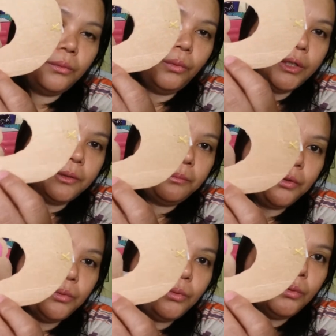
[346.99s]
with a
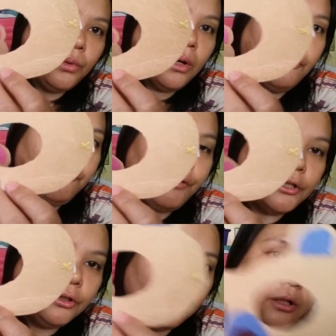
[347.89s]
blue
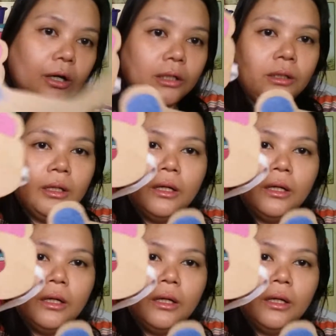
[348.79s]
felt cloth,